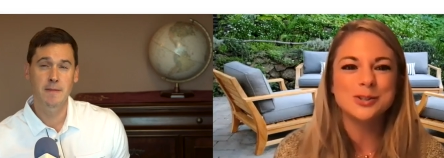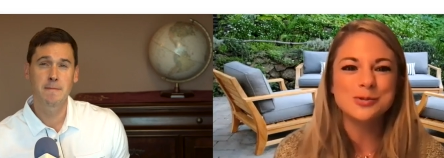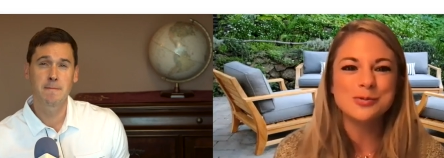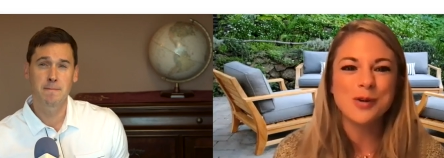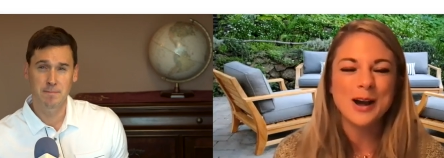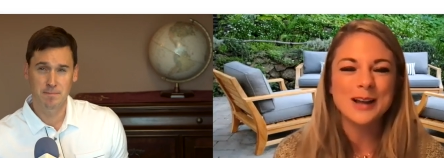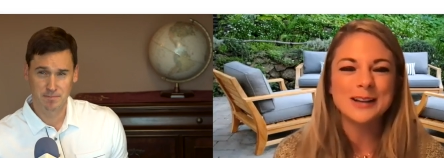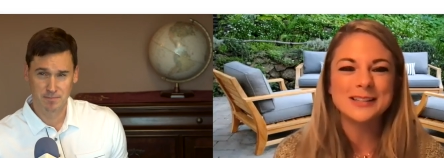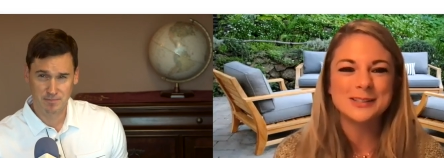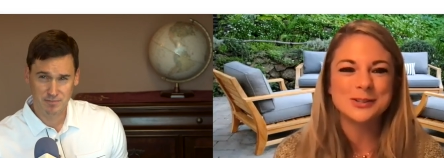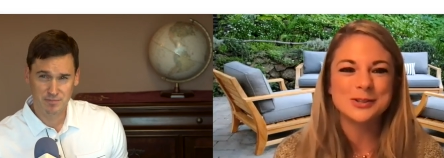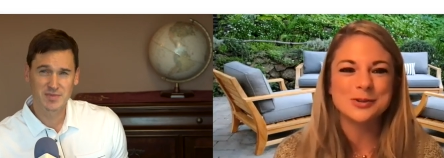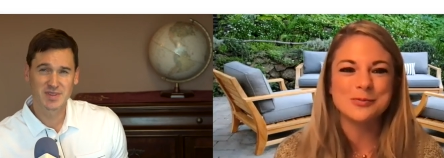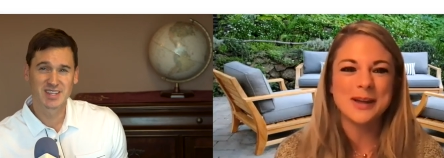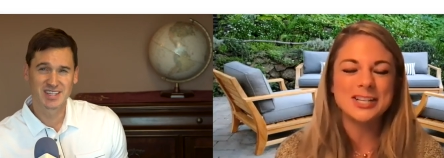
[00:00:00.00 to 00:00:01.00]
Speaker 1: want
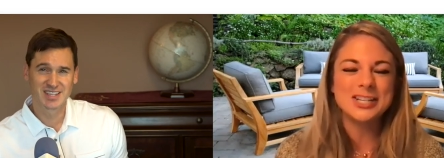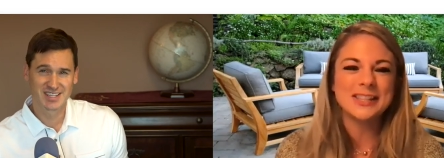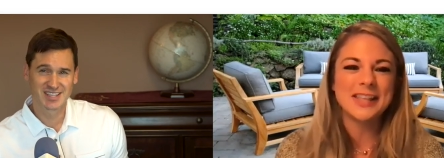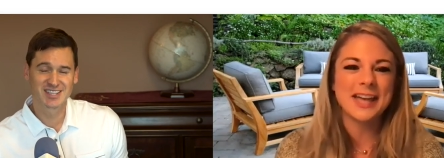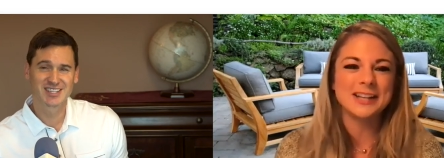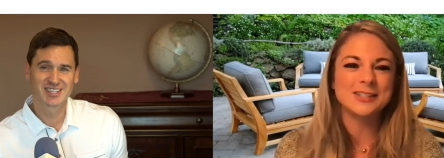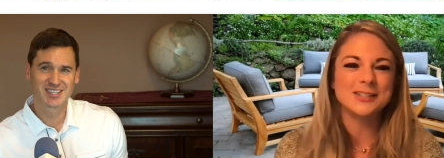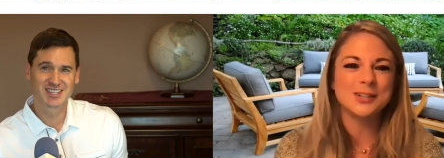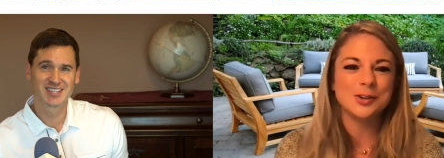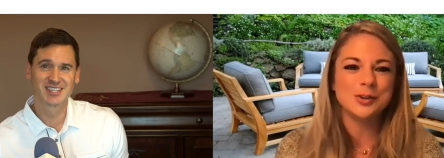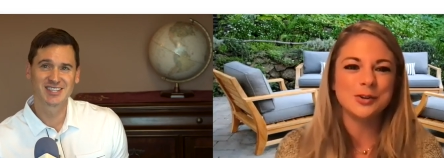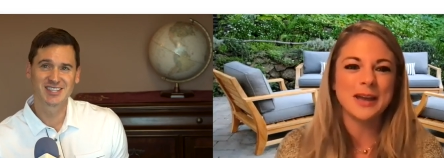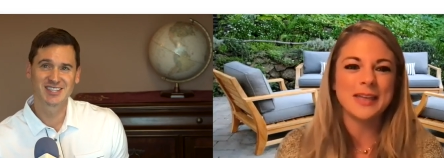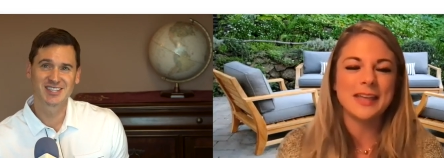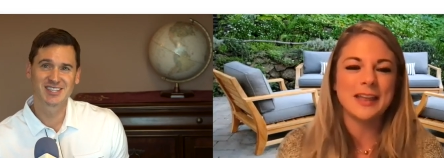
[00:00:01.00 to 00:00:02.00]
to mention that to you.
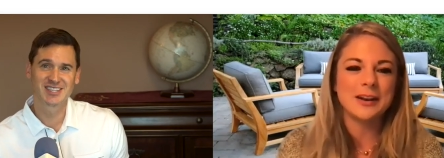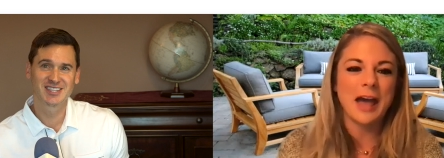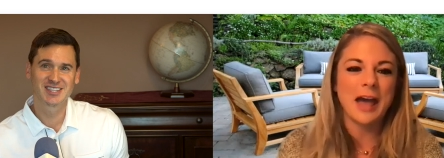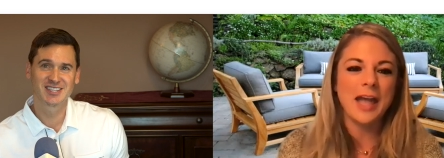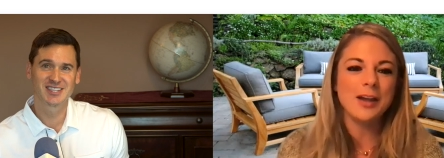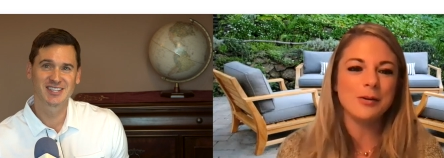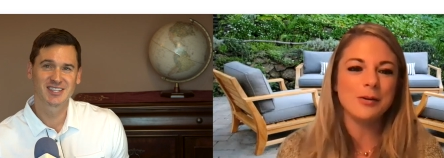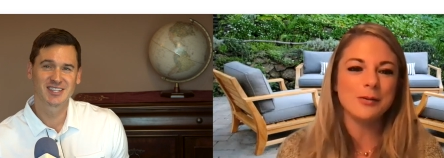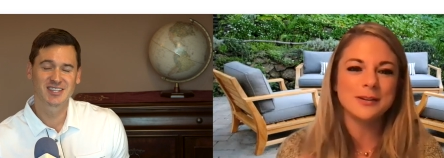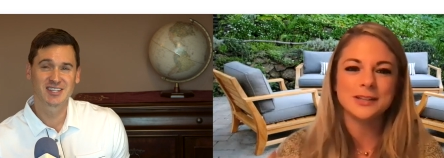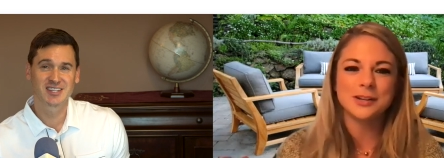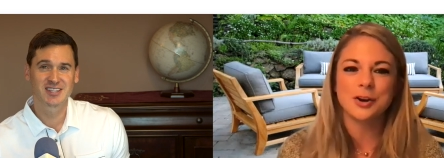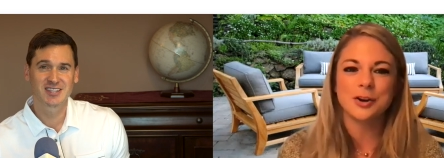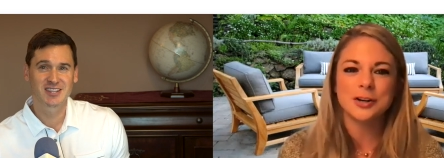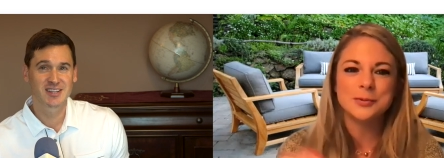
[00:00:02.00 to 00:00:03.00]
And then I always
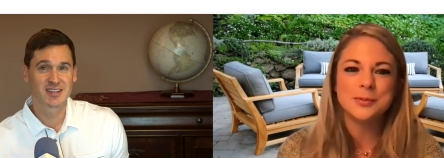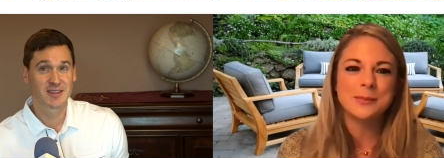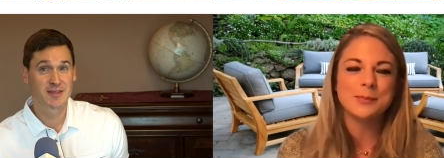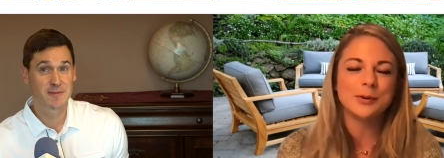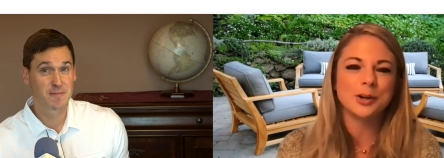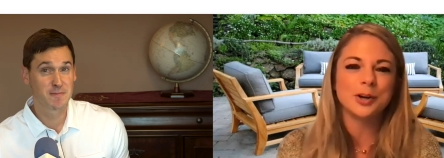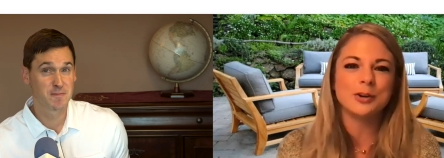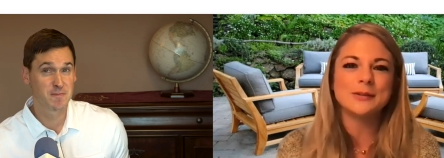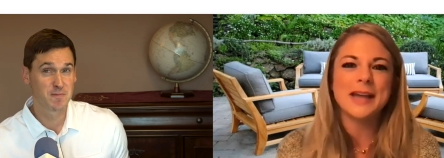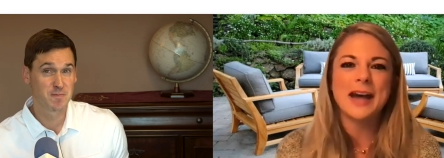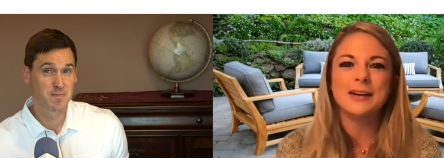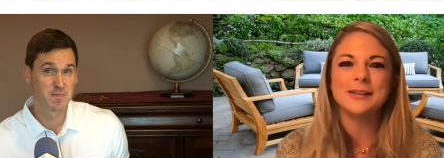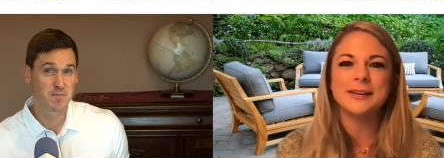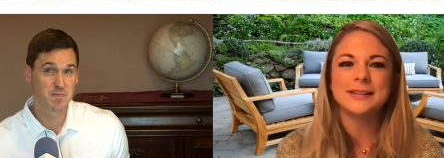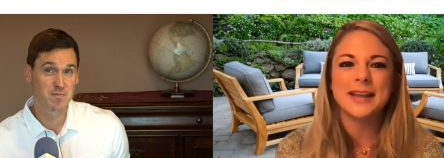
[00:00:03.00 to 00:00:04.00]
encourage people to go
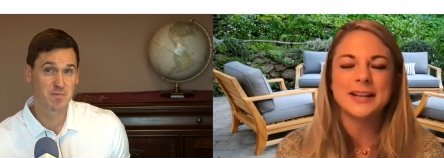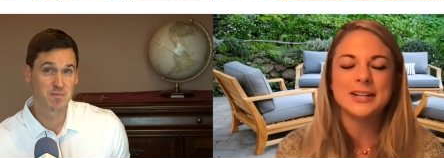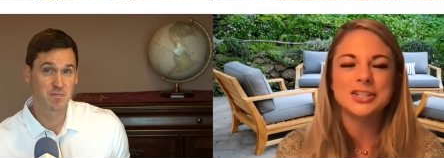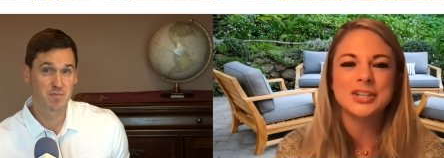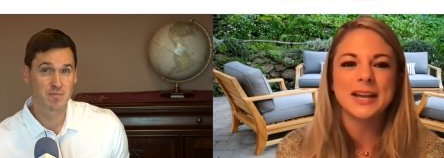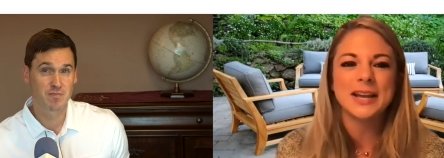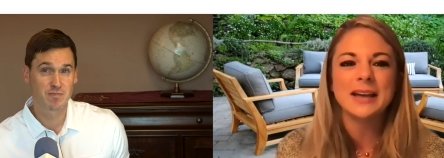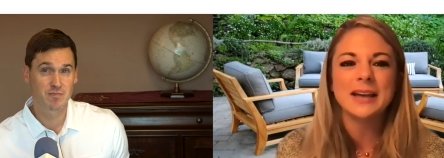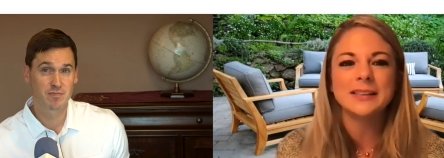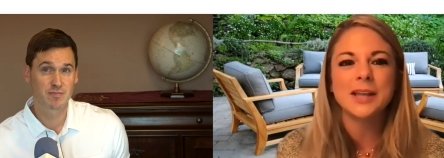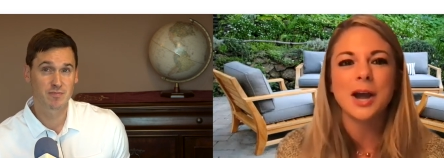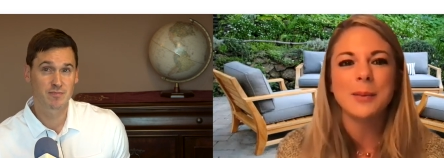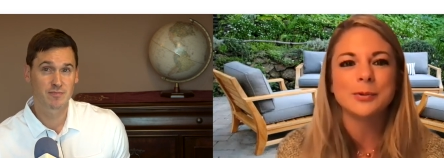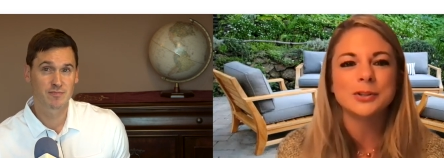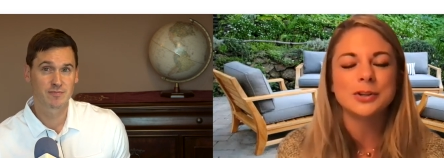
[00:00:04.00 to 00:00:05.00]
down and check out the
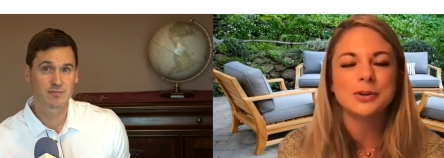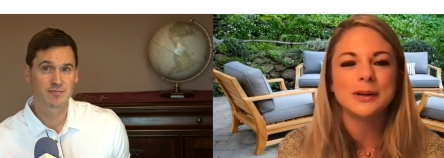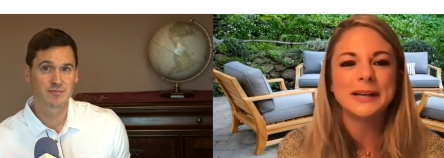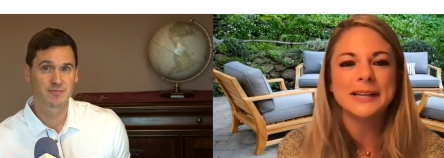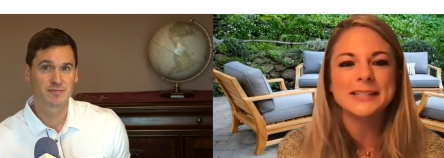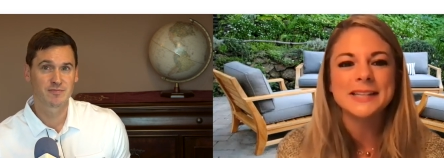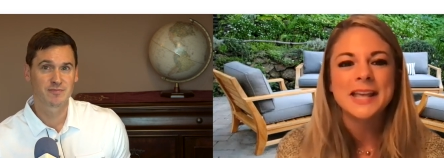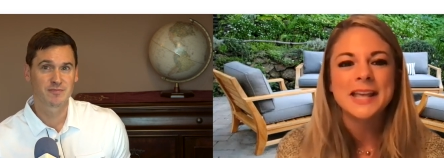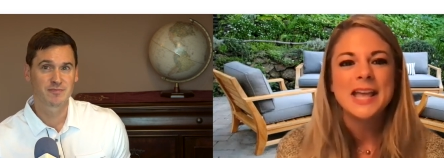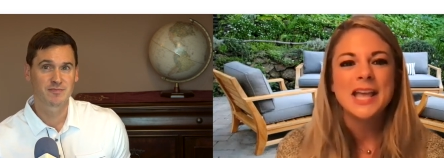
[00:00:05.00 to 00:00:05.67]
opportunities.